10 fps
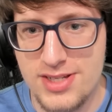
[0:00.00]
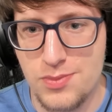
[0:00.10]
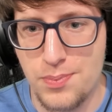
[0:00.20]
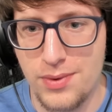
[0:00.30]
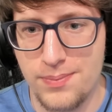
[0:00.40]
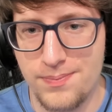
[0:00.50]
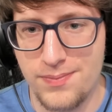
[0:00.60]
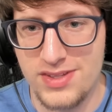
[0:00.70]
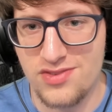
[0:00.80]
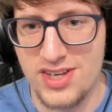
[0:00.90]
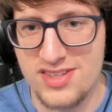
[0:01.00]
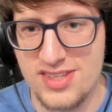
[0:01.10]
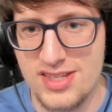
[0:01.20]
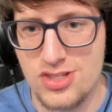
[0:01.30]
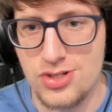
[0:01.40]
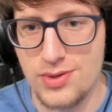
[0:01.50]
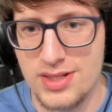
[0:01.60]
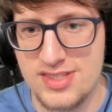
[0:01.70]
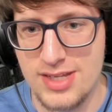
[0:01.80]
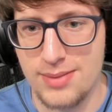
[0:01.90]
His his face is doing
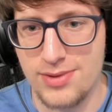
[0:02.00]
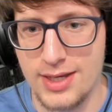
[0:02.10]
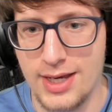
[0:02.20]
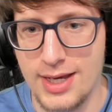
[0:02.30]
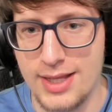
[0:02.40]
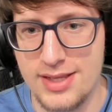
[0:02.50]
the same thing again.